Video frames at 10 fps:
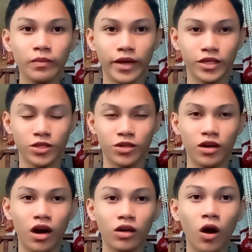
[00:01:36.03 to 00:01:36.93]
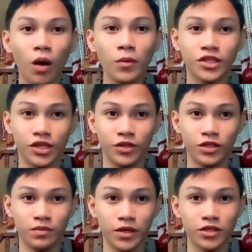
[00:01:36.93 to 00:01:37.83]
mixture are homogeneous
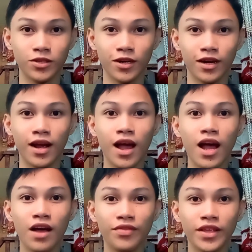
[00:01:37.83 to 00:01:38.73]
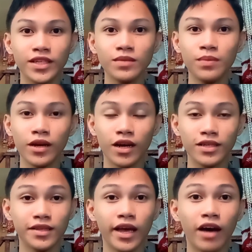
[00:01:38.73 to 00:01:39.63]
mixture. This is because
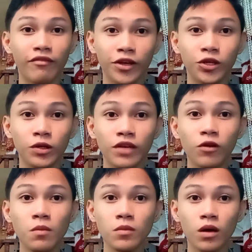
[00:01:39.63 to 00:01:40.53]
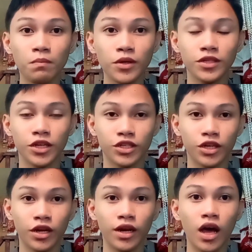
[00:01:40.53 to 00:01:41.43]
they have a uniform
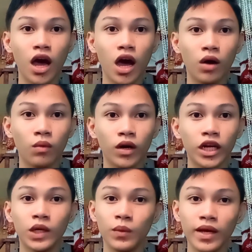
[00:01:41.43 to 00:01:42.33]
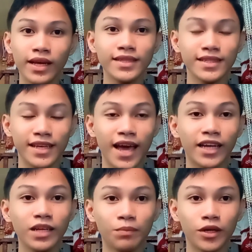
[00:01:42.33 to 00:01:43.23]
composition wherein we can see
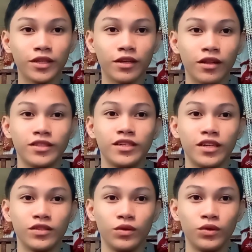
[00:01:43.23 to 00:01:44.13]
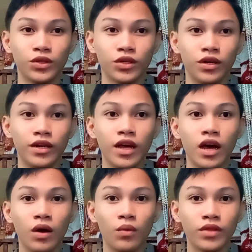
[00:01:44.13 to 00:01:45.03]
any particles in the solution
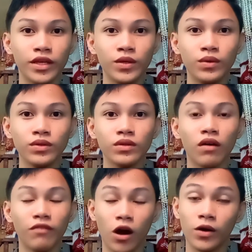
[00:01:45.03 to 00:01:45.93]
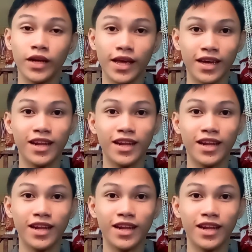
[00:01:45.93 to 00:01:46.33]
with the use of our naked